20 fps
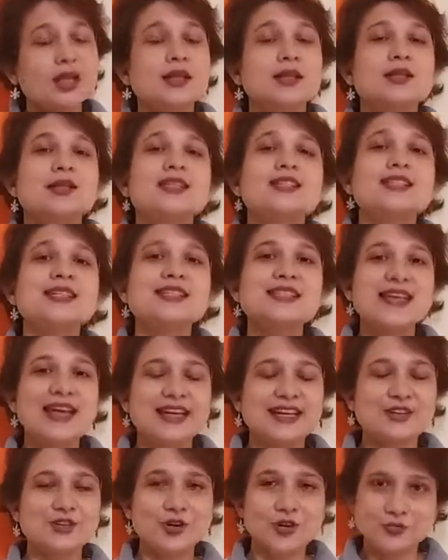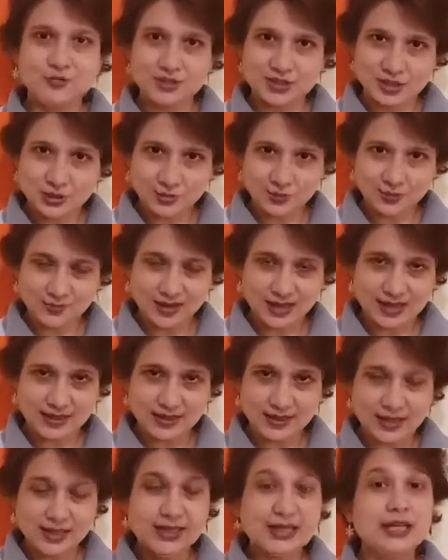This is the end of video 1.
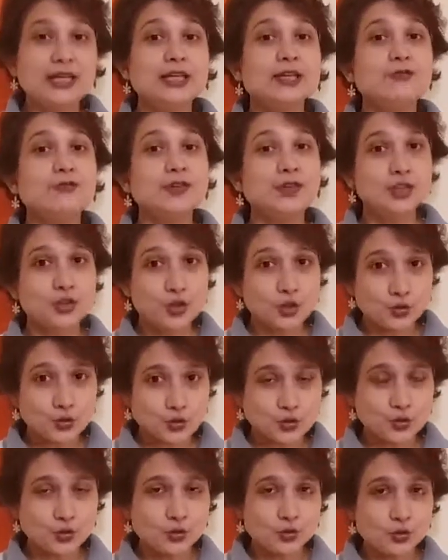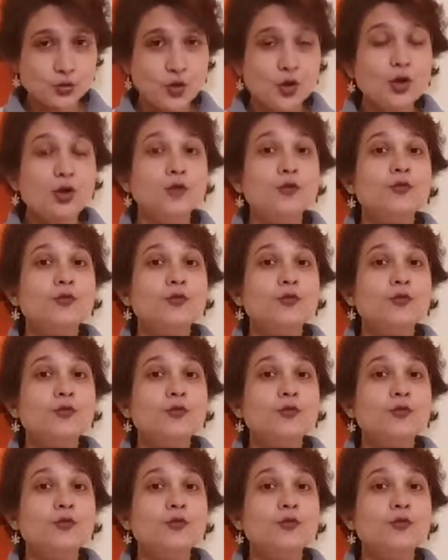In video 2,